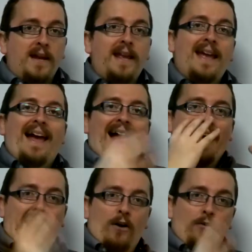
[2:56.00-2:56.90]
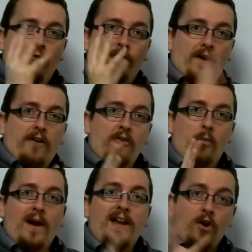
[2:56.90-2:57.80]
me how far
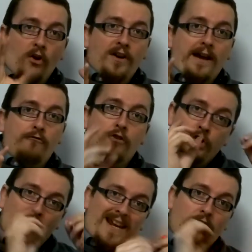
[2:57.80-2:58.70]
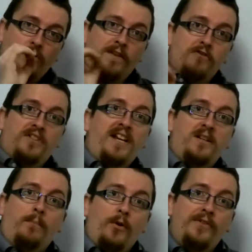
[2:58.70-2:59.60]
away on average each of those
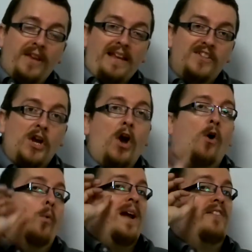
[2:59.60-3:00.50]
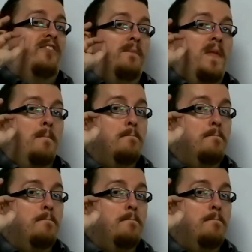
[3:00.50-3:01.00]
data points is away from the